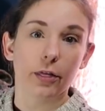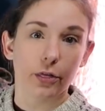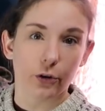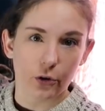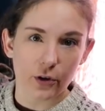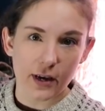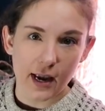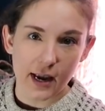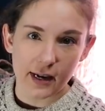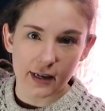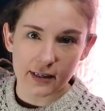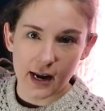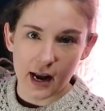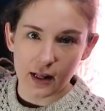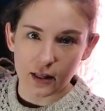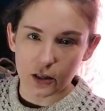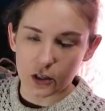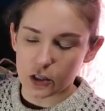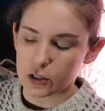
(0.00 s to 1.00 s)

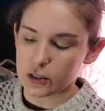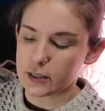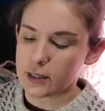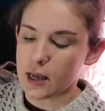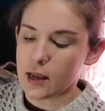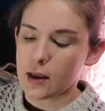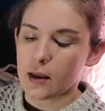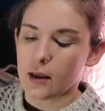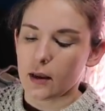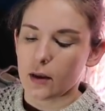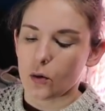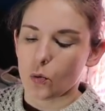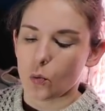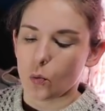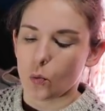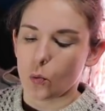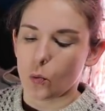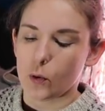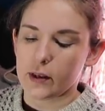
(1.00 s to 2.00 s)
$38.
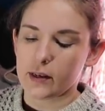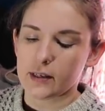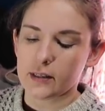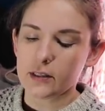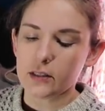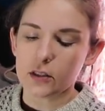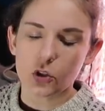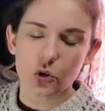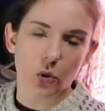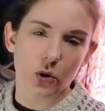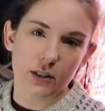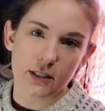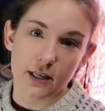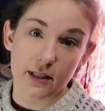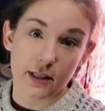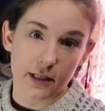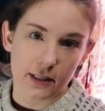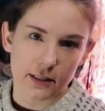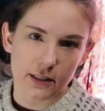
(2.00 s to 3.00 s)
We didn't source
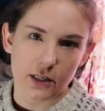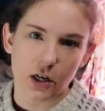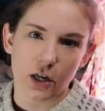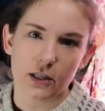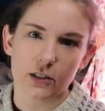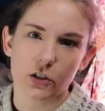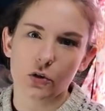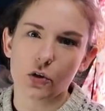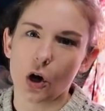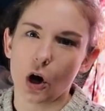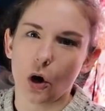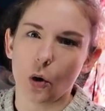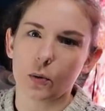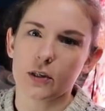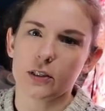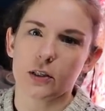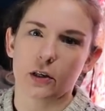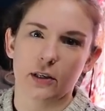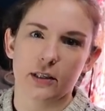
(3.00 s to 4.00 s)
it this year. As you know,
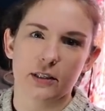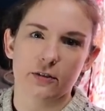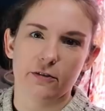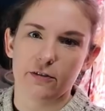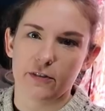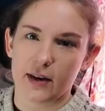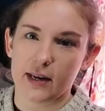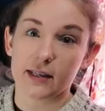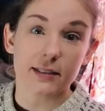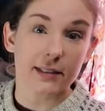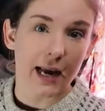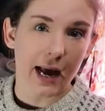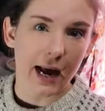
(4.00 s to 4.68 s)
we're starting to phase